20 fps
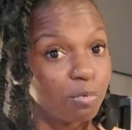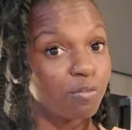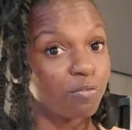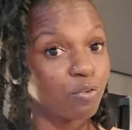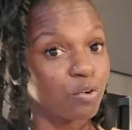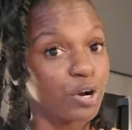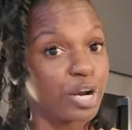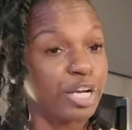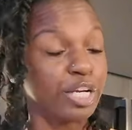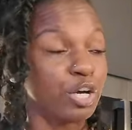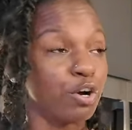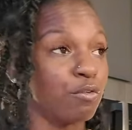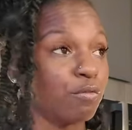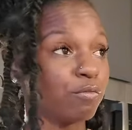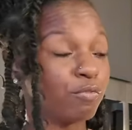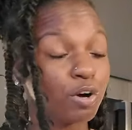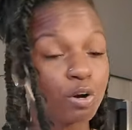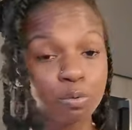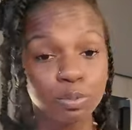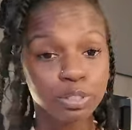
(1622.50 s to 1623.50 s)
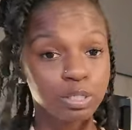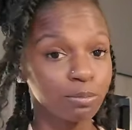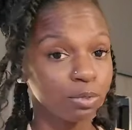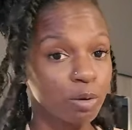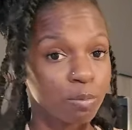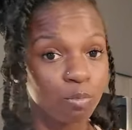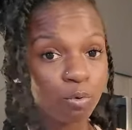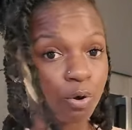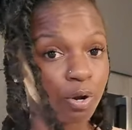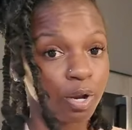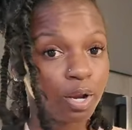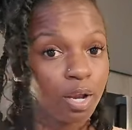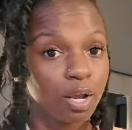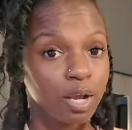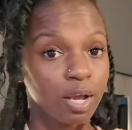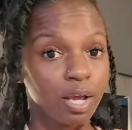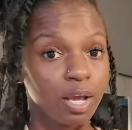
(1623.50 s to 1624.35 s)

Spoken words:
before and don't fuck with them no more.